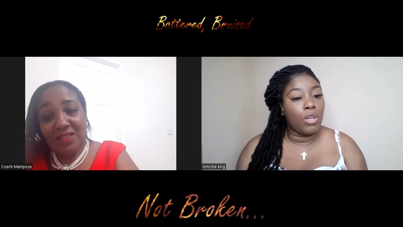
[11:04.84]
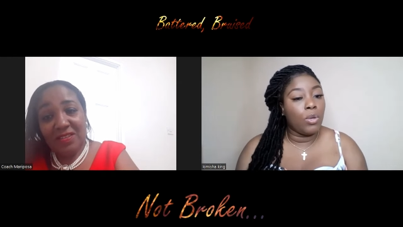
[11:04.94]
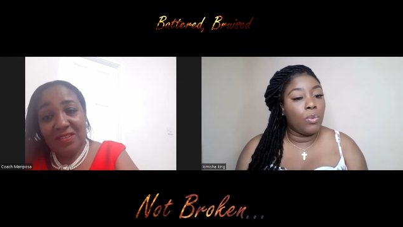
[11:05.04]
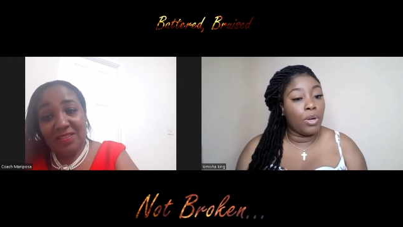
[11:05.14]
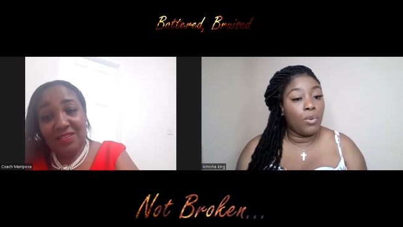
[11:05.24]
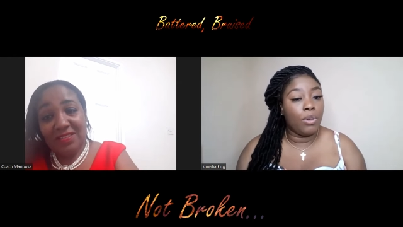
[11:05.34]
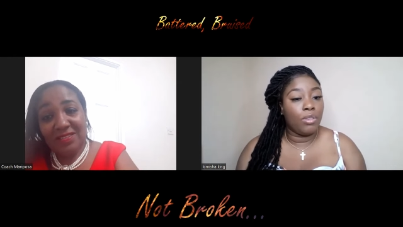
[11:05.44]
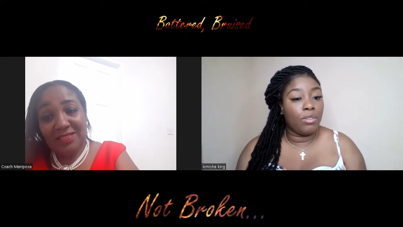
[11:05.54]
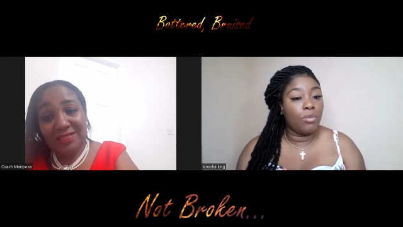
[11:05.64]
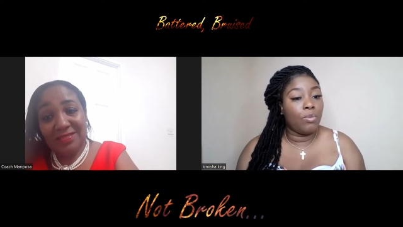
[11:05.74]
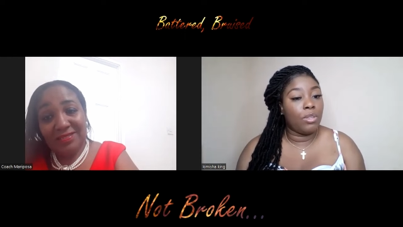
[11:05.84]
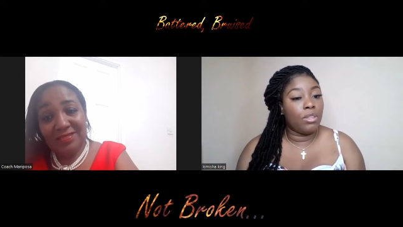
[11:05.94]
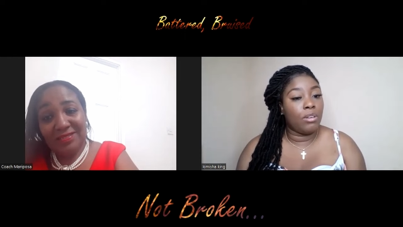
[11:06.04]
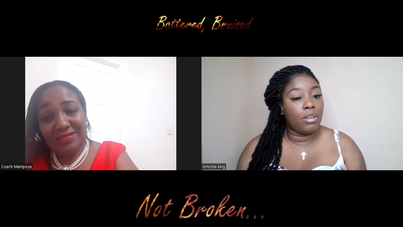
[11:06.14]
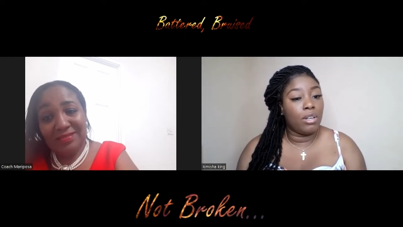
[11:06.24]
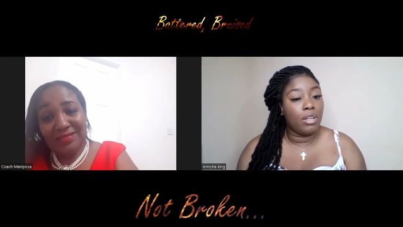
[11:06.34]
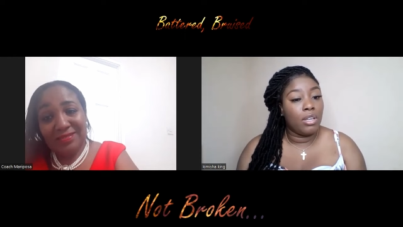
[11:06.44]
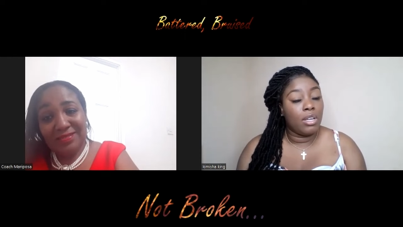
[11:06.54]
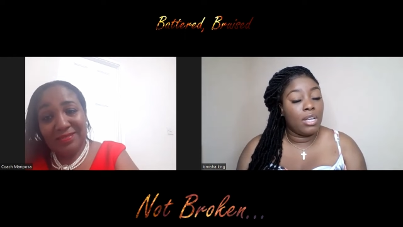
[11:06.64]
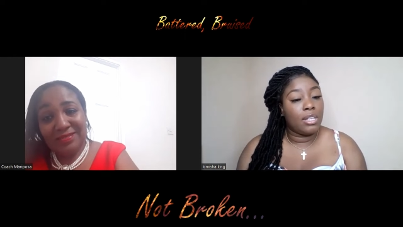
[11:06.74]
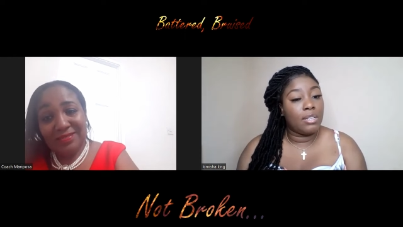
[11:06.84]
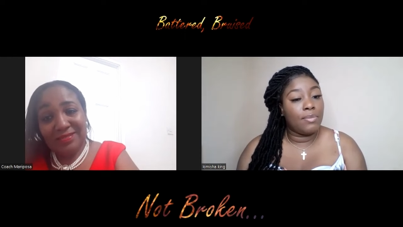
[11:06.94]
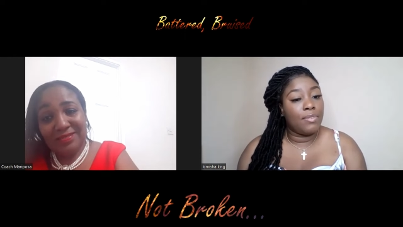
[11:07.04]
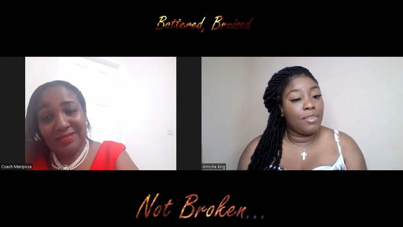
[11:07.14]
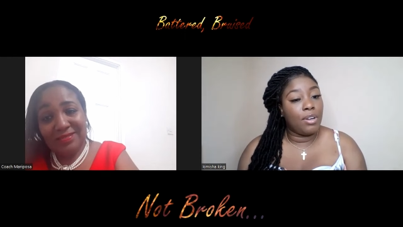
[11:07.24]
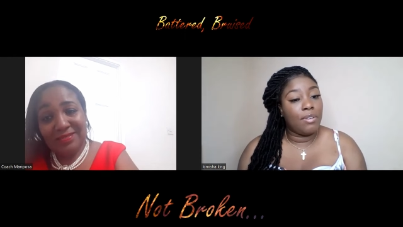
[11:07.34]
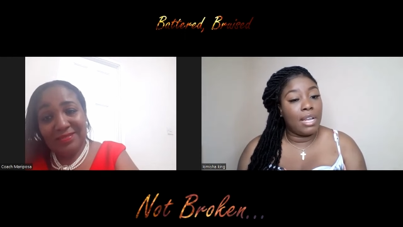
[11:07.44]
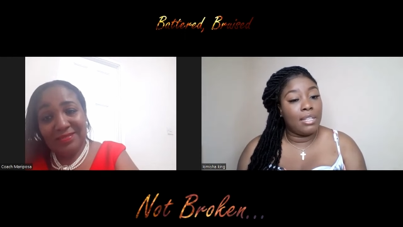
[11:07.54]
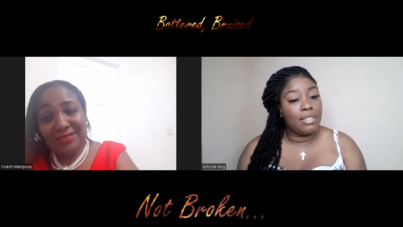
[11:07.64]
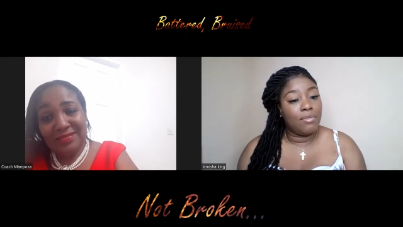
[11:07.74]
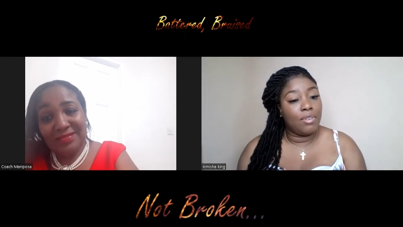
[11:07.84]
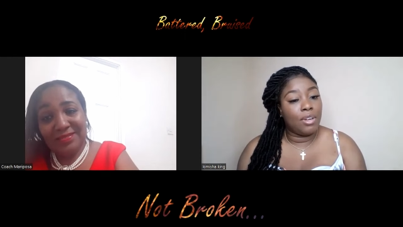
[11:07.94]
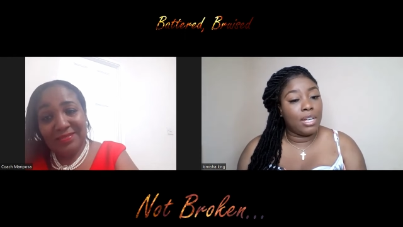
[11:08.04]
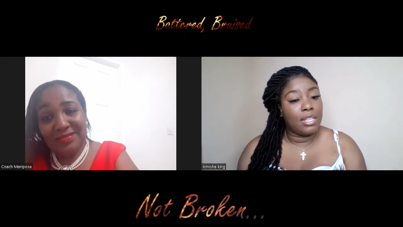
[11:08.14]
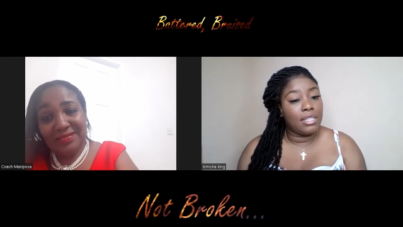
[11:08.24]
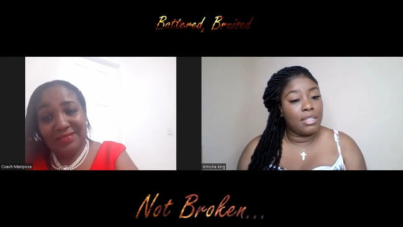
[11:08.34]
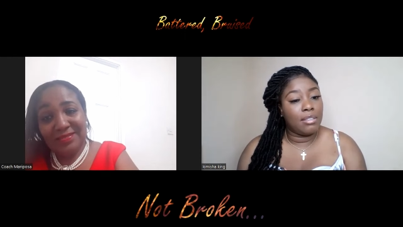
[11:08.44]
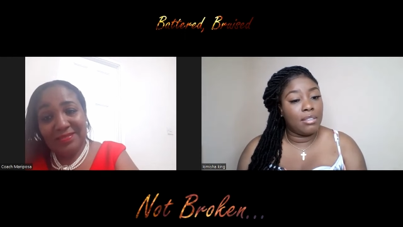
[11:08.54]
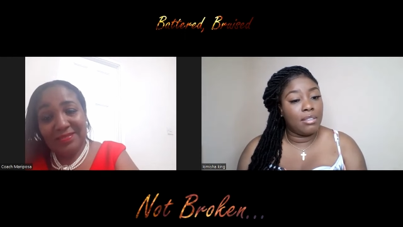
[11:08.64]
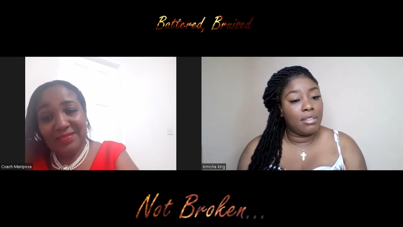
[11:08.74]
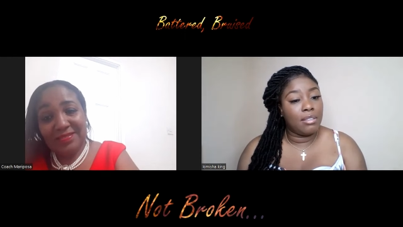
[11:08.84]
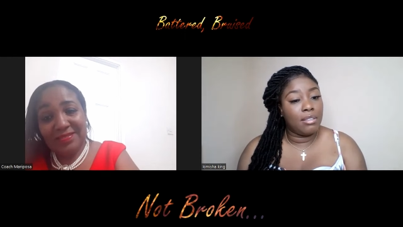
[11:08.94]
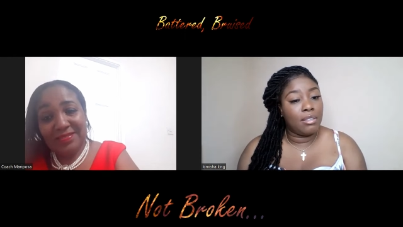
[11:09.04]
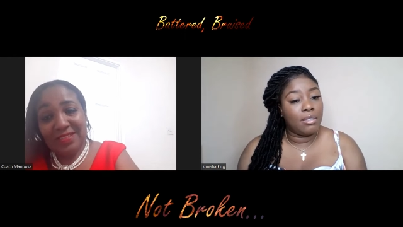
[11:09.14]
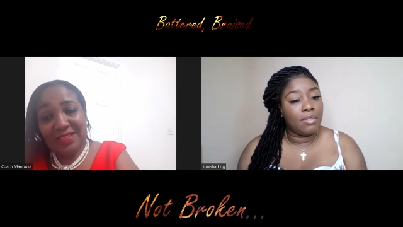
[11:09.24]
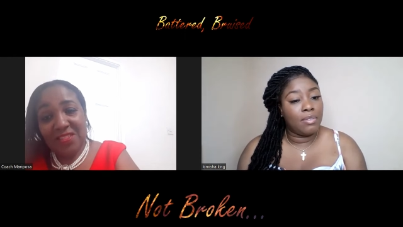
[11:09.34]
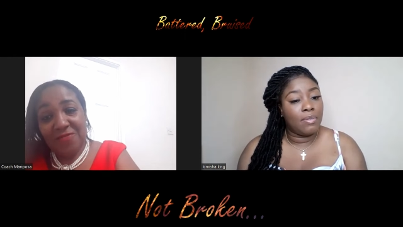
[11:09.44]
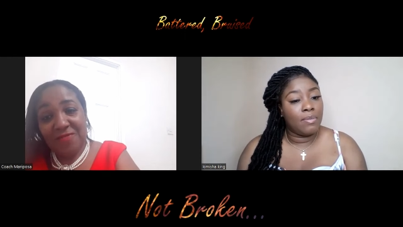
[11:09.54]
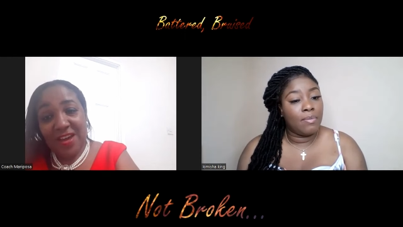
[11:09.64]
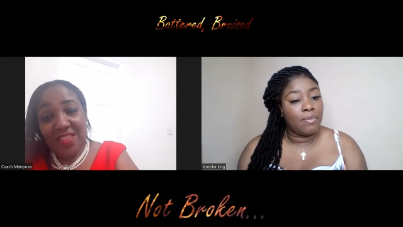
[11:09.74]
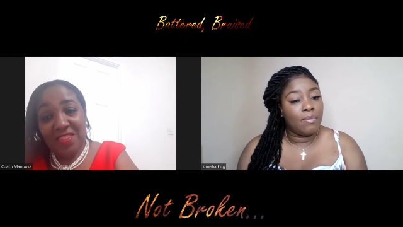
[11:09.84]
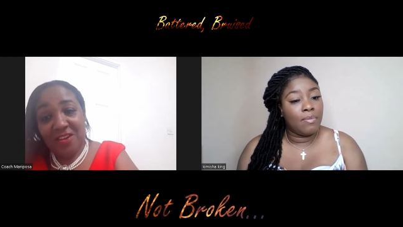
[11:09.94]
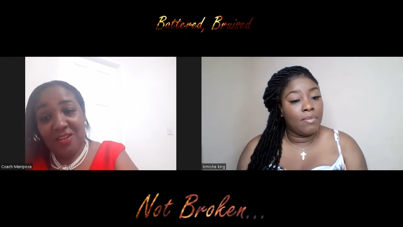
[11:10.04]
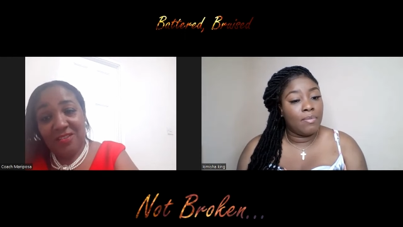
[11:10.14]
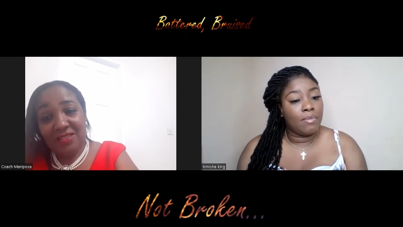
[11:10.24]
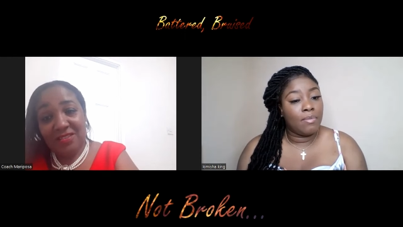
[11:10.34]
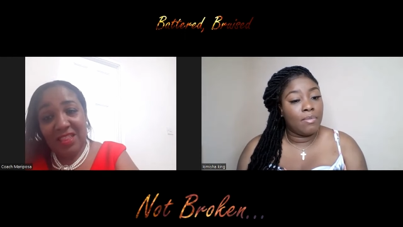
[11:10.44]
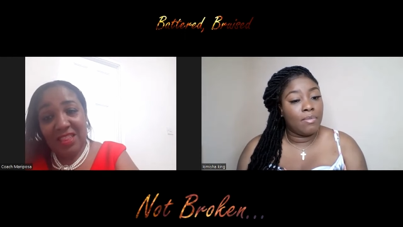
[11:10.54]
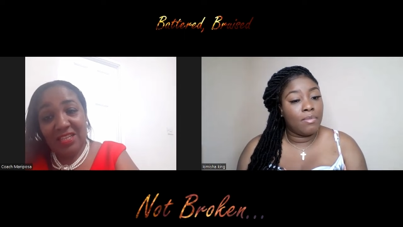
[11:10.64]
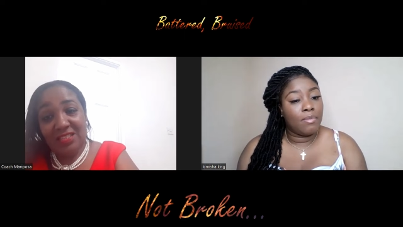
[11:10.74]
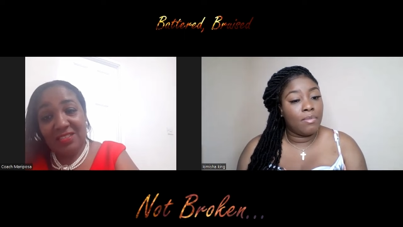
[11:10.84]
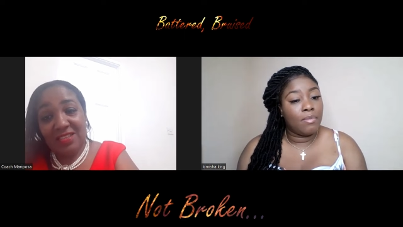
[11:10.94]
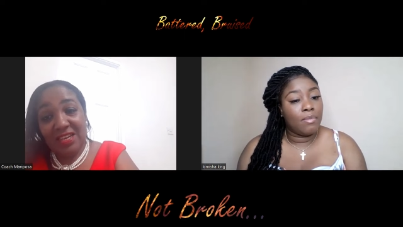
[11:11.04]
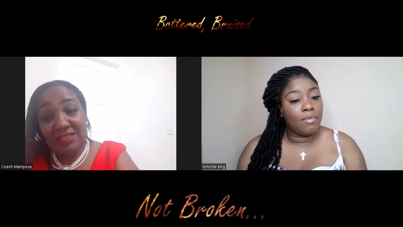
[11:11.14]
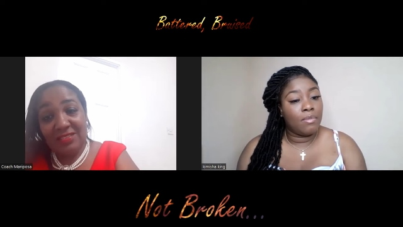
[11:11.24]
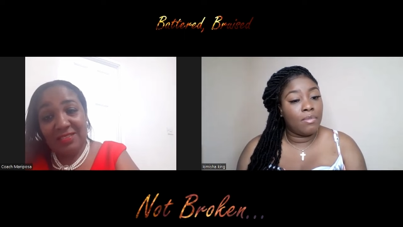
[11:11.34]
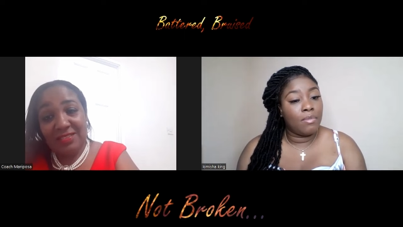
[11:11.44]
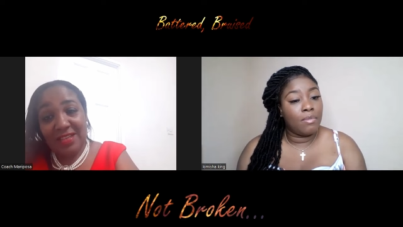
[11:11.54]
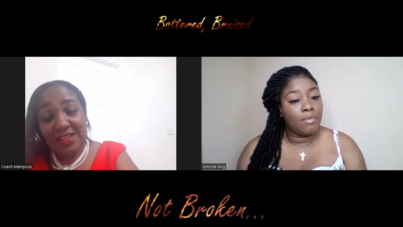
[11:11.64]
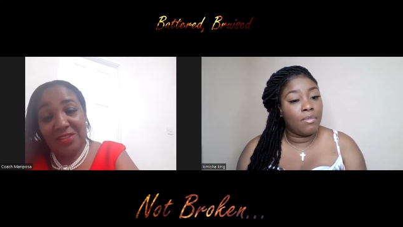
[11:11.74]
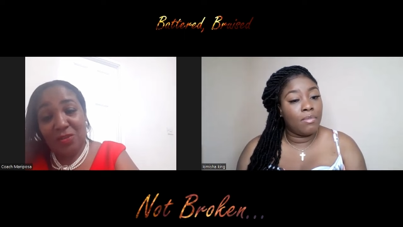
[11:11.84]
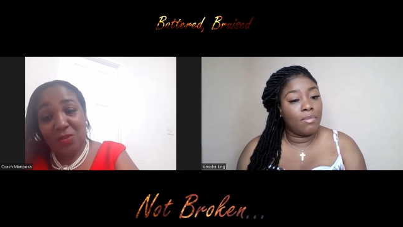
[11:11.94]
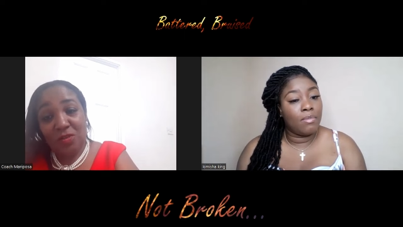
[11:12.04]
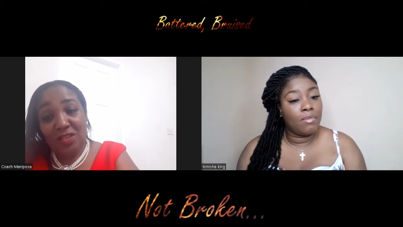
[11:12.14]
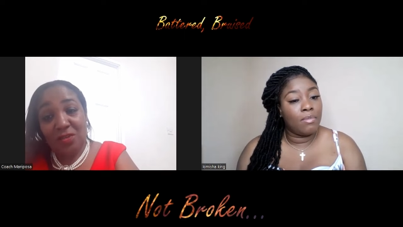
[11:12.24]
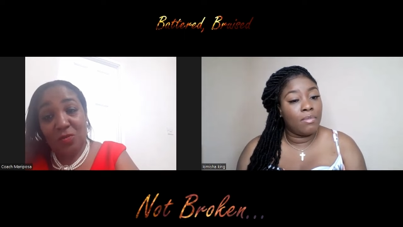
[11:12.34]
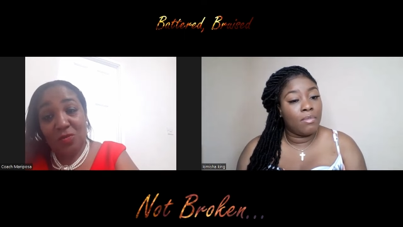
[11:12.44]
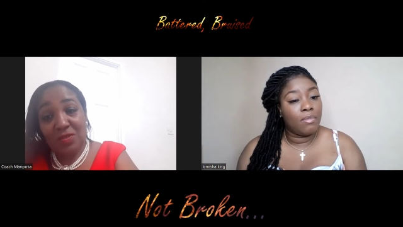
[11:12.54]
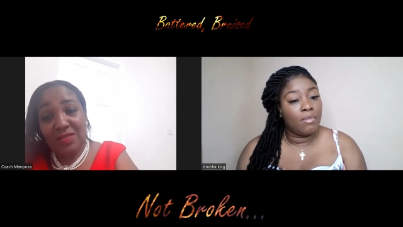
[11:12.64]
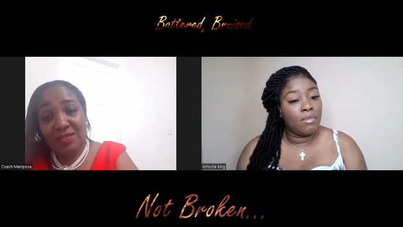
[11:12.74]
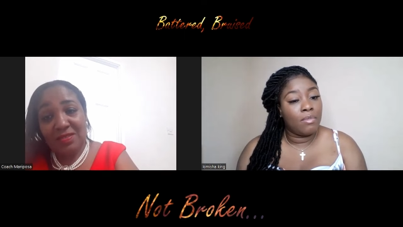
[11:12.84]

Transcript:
Speaker 1: what you were going through with your with your relative, your cousin? Father,
Speaker 2: the Son, and the Holy Ghost.